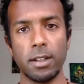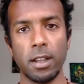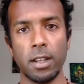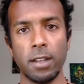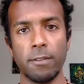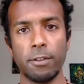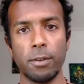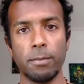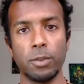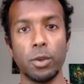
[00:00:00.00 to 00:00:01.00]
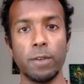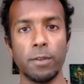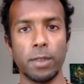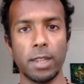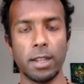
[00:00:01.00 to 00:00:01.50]
earning from
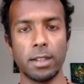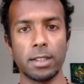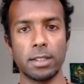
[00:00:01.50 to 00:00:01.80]
joyful things.